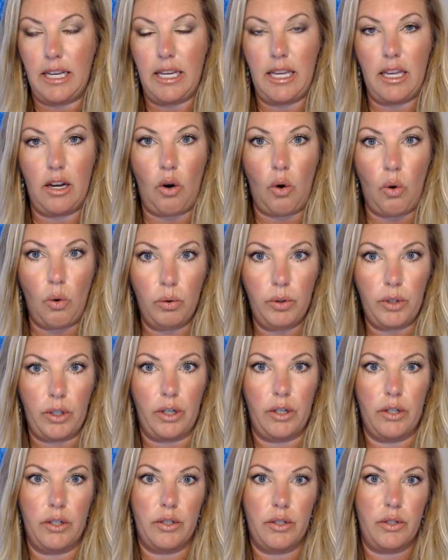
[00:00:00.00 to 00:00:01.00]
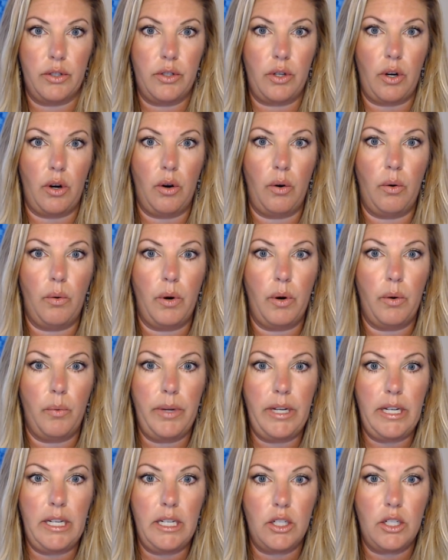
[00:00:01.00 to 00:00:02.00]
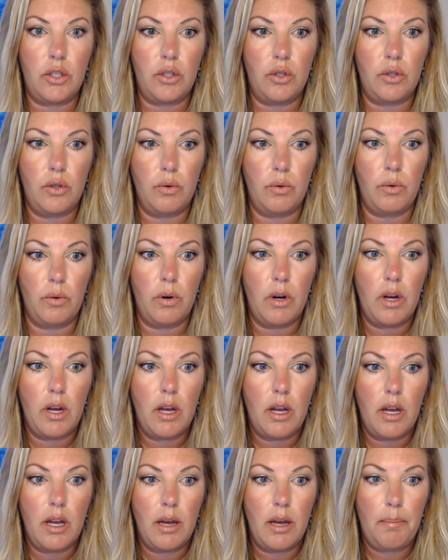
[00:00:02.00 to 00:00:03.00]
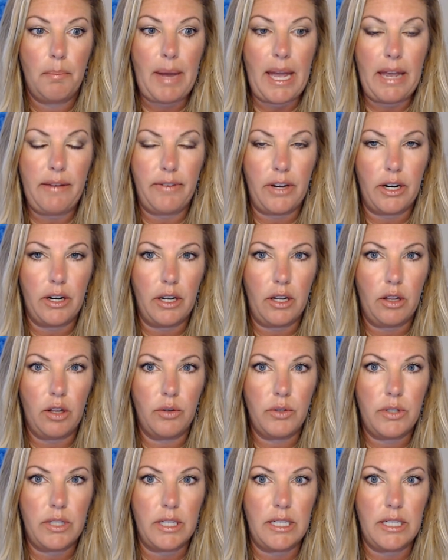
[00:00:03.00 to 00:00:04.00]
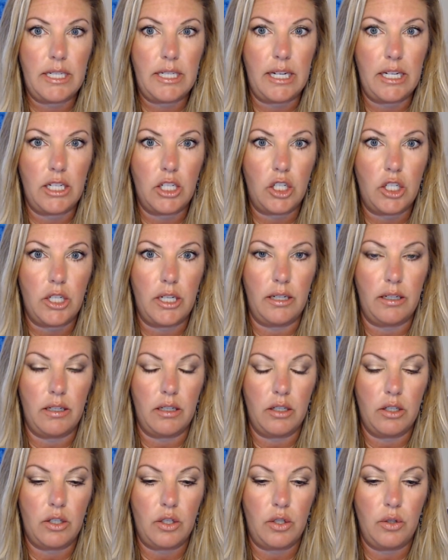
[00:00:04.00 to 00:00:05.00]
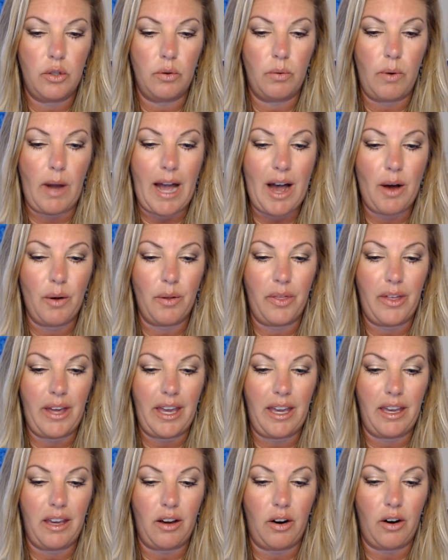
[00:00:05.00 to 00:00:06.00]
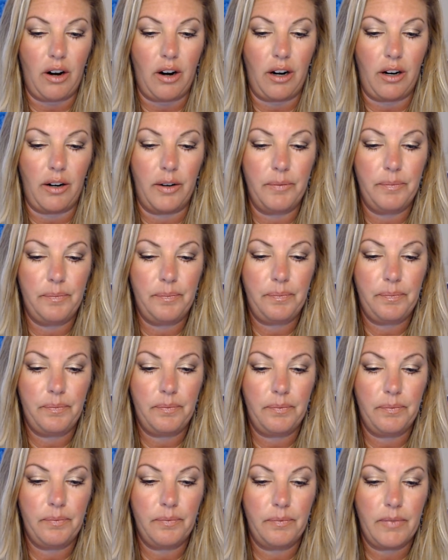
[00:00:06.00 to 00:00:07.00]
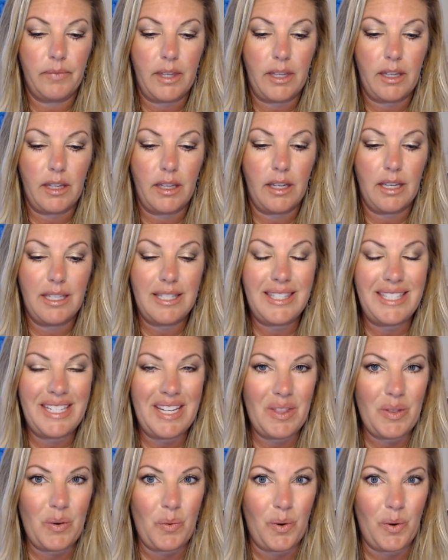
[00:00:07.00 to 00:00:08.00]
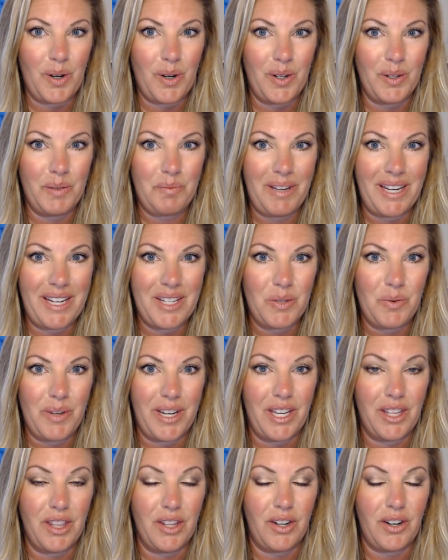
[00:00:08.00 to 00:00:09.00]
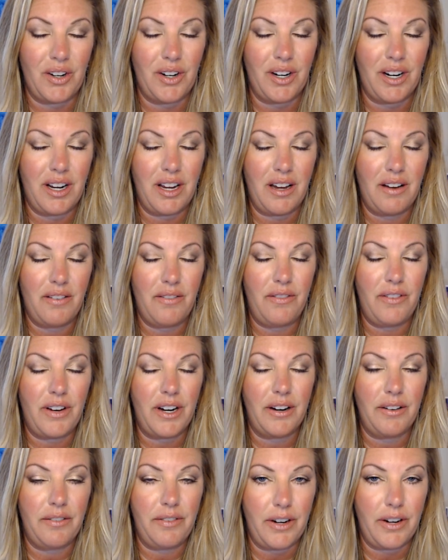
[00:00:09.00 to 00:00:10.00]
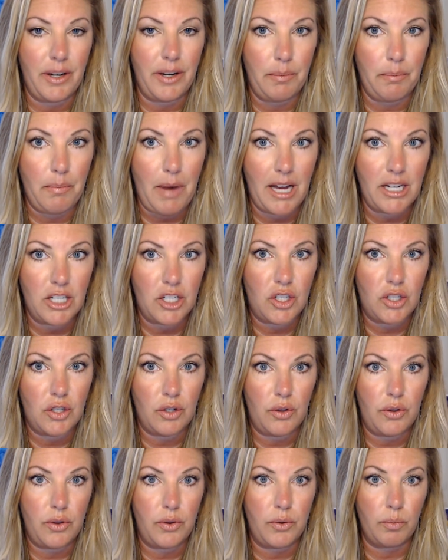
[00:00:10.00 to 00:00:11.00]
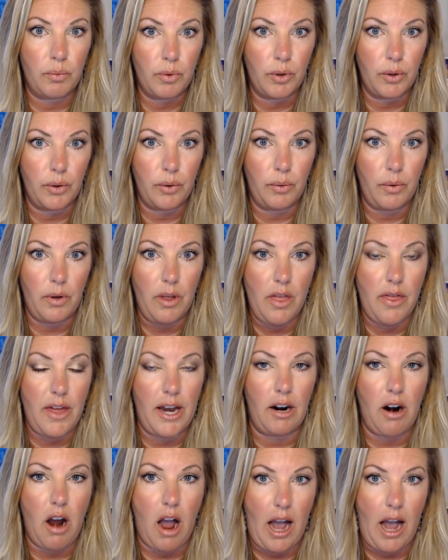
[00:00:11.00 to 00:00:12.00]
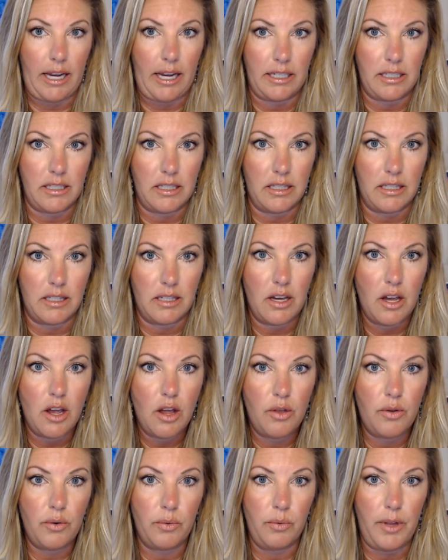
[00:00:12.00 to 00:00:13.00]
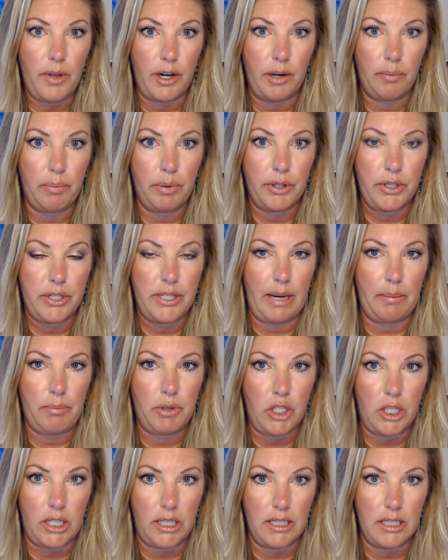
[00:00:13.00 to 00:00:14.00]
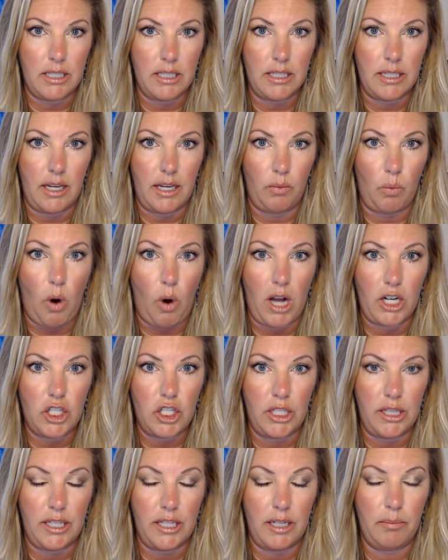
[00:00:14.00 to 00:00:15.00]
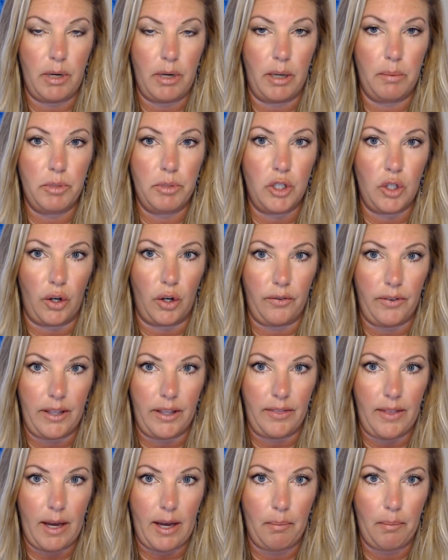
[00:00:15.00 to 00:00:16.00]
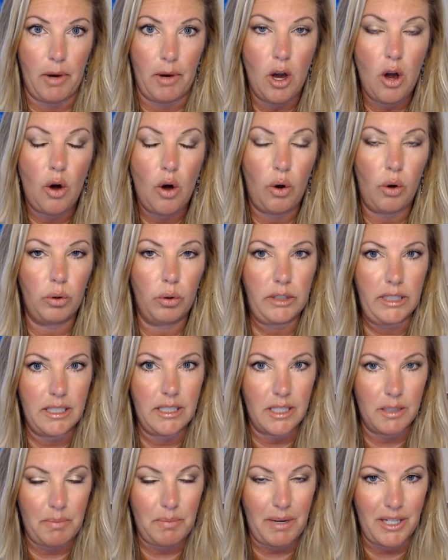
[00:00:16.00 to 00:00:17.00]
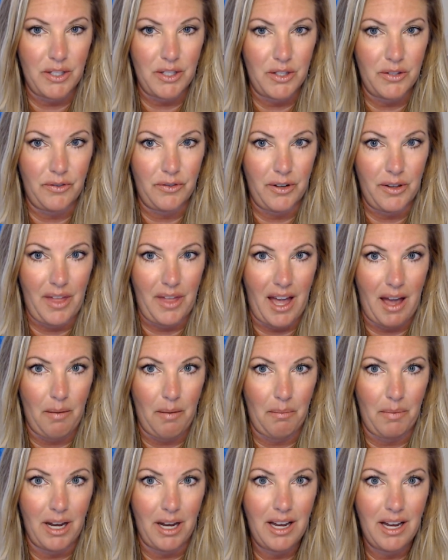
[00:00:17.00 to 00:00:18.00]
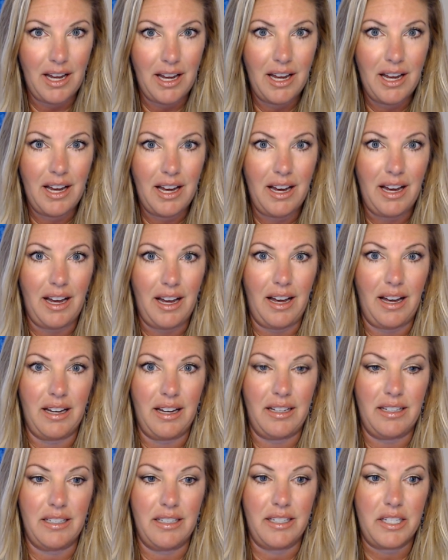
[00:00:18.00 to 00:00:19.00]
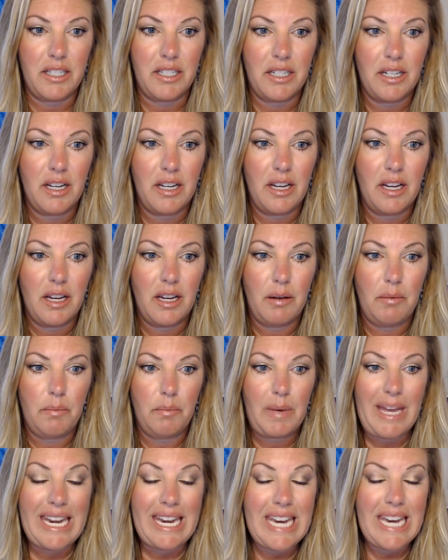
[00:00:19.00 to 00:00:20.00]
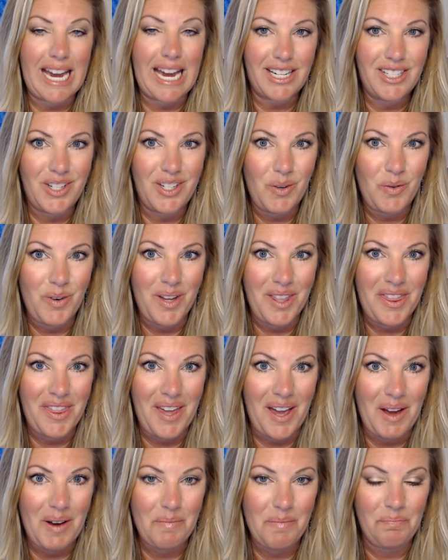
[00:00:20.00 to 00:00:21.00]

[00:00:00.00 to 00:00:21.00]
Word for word: older. So we need to pay very close attention to how they are seeing the world because we can learn very, very much through their eyes, through their perceptions and watching them, observing them, holding space for them, and connecting with them,